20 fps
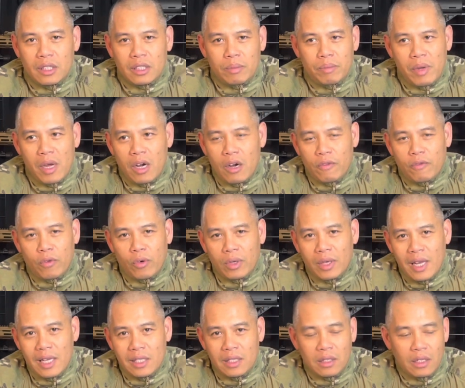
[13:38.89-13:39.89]
better for
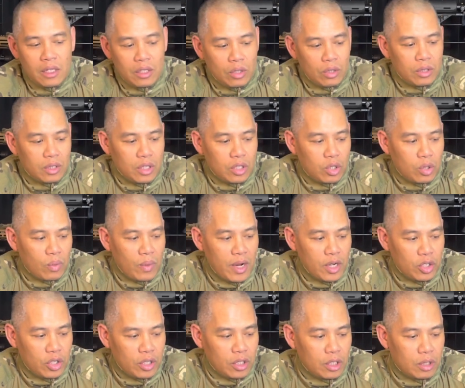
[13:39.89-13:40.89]
less lethal
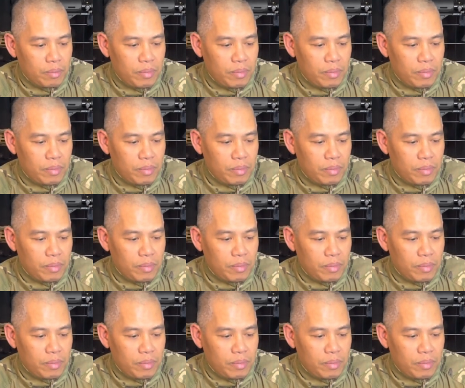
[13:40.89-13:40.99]
situations.